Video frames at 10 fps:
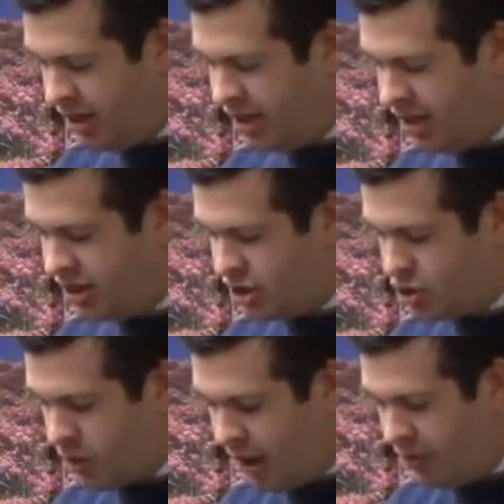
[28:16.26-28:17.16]
He's
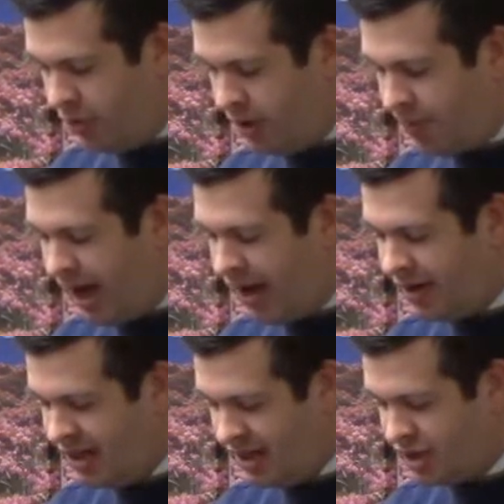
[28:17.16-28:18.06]
troubled
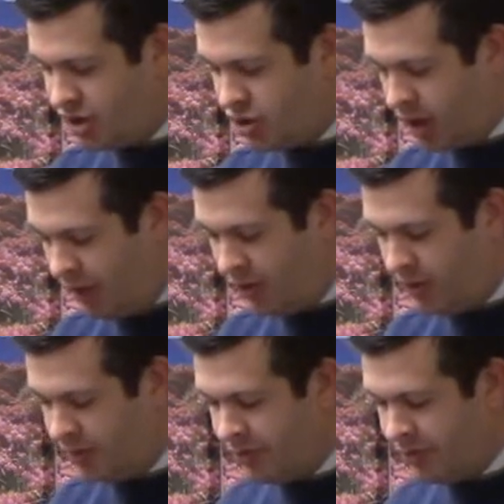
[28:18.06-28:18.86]
about his trouble.